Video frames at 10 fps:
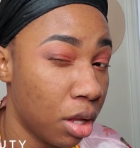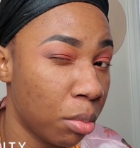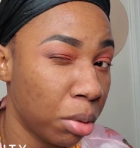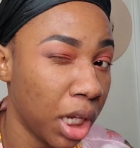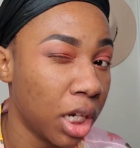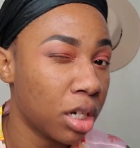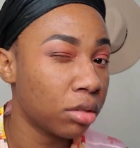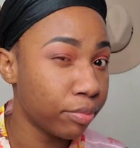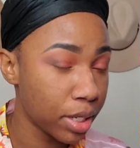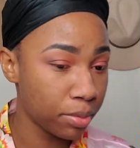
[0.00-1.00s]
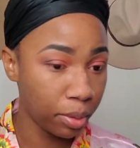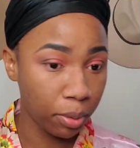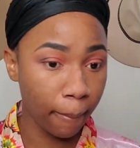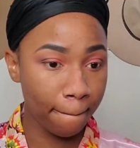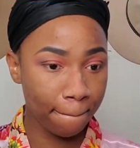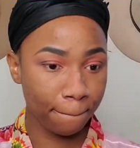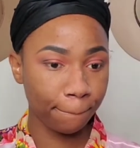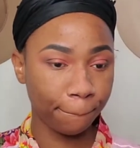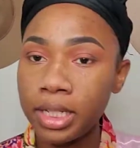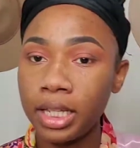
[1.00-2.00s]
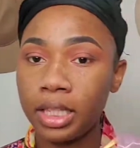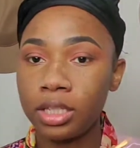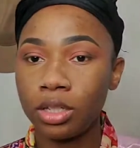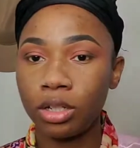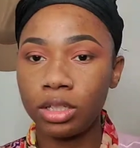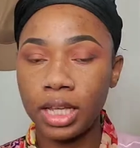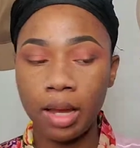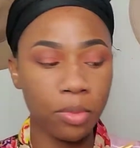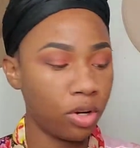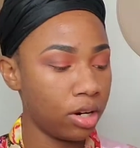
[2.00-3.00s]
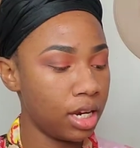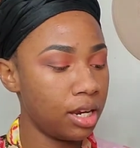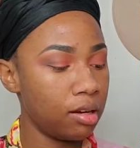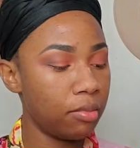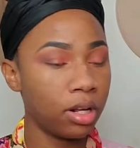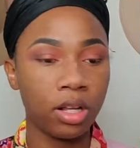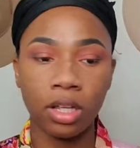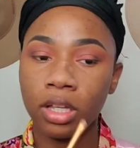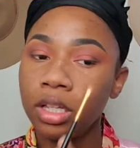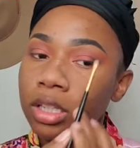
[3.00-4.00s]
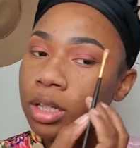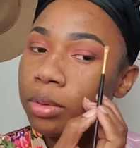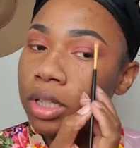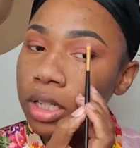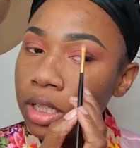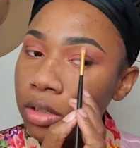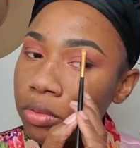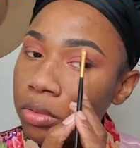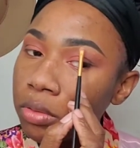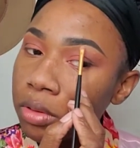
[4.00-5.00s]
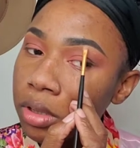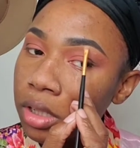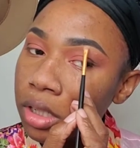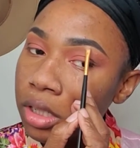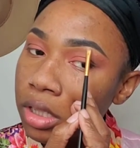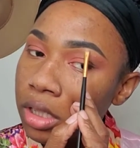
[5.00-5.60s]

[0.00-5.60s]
blend. That's what we want. I'm gonna take this same cream that we laid down for